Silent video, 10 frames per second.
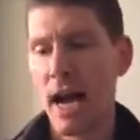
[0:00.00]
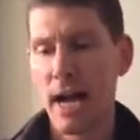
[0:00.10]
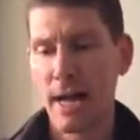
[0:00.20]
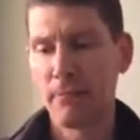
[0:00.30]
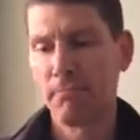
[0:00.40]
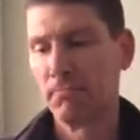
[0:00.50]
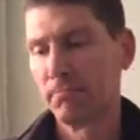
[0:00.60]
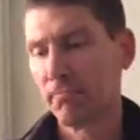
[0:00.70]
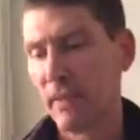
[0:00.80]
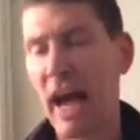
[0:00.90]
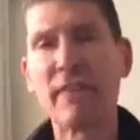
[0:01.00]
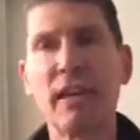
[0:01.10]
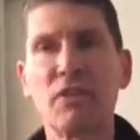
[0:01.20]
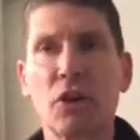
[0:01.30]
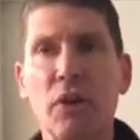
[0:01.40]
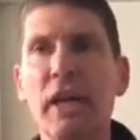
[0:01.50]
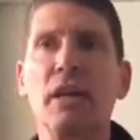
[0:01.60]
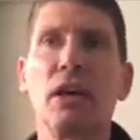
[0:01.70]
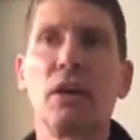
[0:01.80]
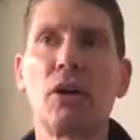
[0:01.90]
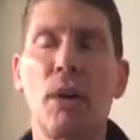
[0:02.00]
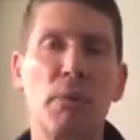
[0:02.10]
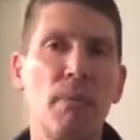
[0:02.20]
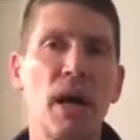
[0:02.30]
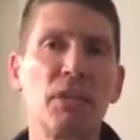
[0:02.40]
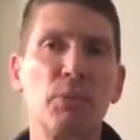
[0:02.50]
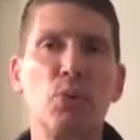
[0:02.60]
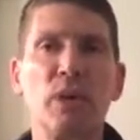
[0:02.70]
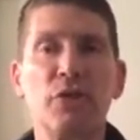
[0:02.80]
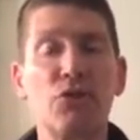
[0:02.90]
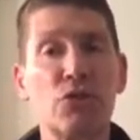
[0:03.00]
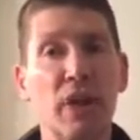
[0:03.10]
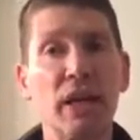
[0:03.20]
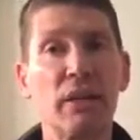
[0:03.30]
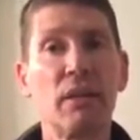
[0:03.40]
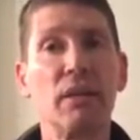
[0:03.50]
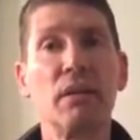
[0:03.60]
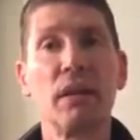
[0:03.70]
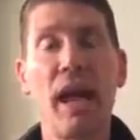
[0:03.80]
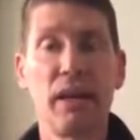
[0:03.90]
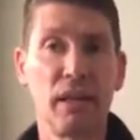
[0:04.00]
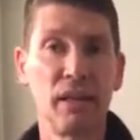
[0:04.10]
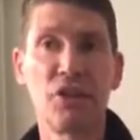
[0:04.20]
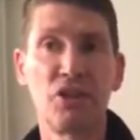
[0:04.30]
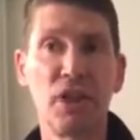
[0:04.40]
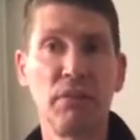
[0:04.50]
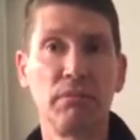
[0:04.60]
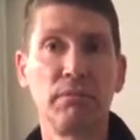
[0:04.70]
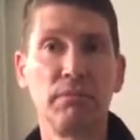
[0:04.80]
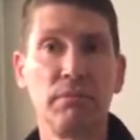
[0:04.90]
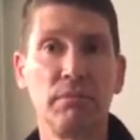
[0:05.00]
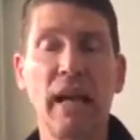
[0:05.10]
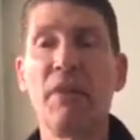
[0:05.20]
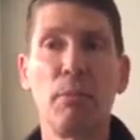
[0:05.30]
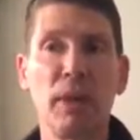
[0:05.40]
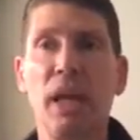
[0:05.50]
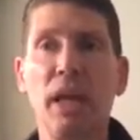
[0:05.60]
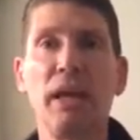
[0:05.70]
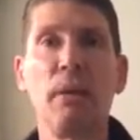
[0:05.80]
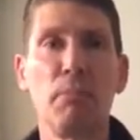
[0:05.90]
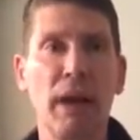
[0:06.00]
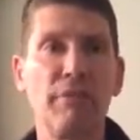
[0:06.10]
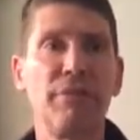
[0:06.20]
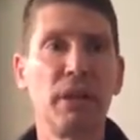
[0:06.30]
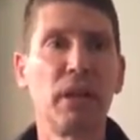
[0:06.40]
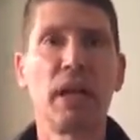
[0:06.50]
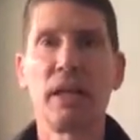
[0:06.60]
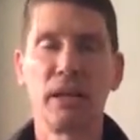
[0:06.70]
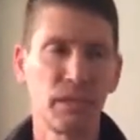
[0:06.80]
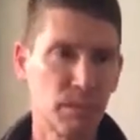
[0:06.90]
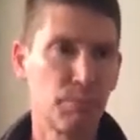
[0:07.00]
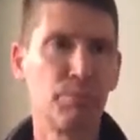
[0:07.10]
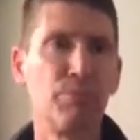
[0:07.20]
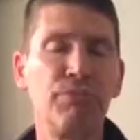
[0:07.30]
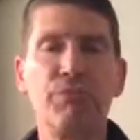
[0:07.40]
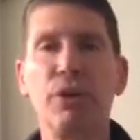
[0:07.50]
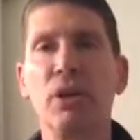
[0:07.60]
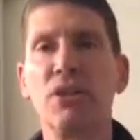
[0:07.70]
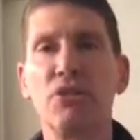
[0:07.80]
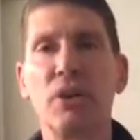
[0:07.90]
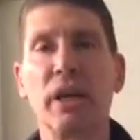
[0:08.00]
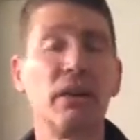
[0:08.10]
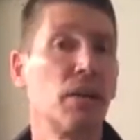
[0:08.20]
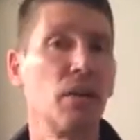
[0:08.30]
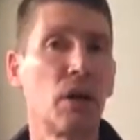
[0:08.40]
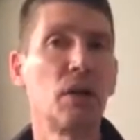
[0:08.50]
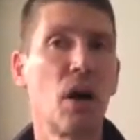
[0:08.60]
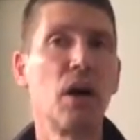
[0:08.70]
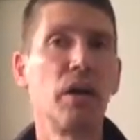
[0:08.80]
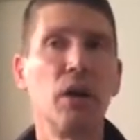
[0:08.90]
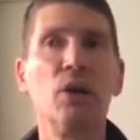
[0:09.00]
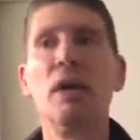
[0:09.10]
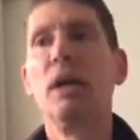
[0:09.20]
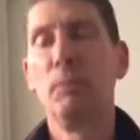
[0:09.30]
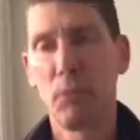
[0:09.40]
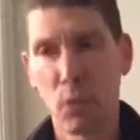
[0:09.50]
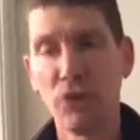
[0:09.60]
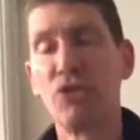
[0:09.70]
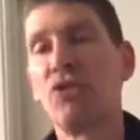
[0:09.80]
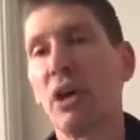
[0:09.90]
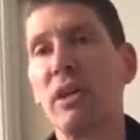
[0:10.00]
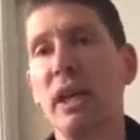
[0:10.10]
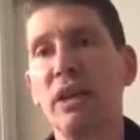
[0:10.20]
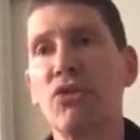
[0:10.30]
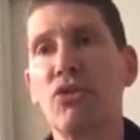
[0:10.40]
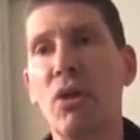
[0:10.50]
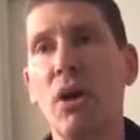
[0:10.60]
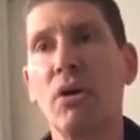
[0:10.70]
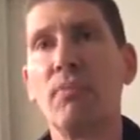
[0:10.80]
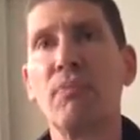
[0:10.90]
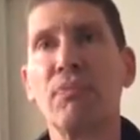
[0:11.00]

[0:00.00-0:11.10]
I think it's a great compromise between strength and conditioning. Now in the beginning it might feel like it's purely strength and not cardio, but once you start to get strong,